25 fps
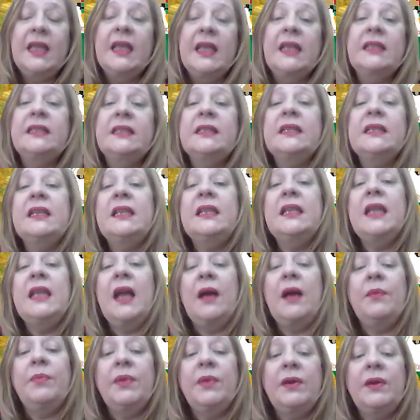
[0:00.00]
It's really
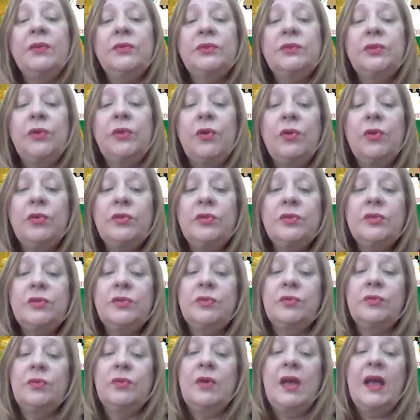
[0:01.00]
about
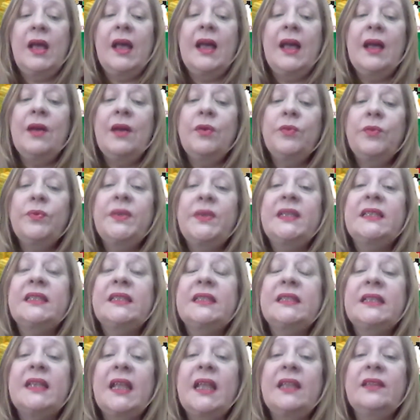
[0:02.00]
also how we
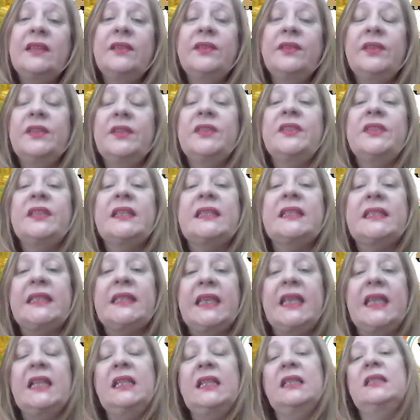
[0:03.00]
strengthen the
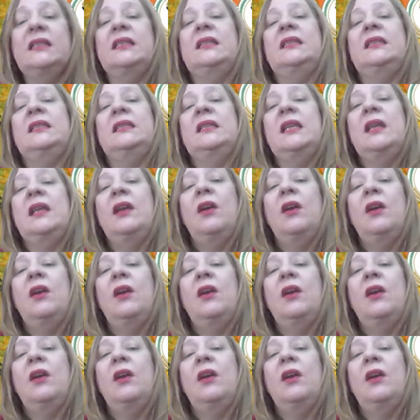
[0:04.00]
skills